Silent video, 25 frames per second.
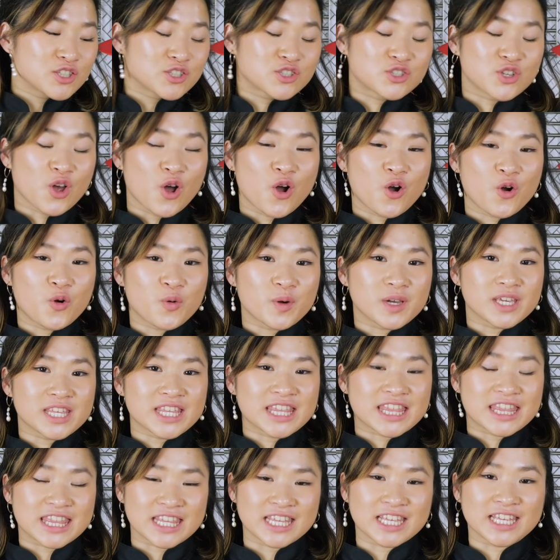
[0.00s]
So
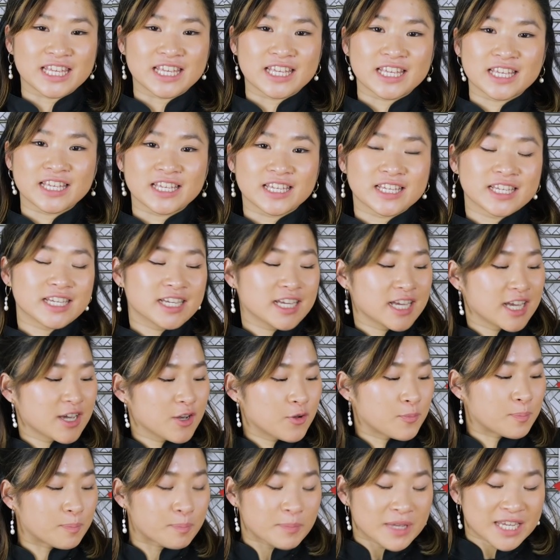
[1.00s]
the
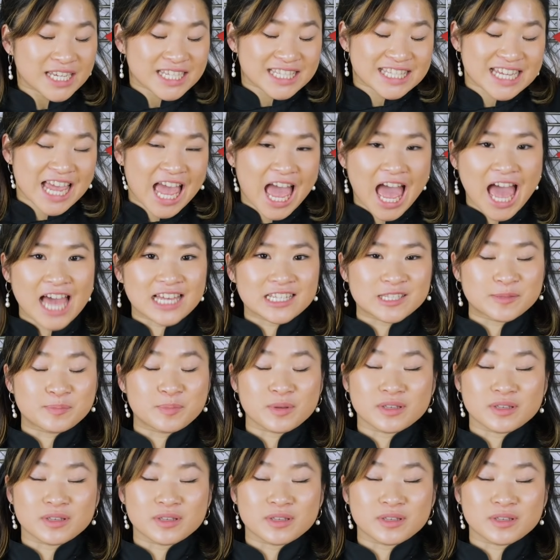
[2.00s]
meat has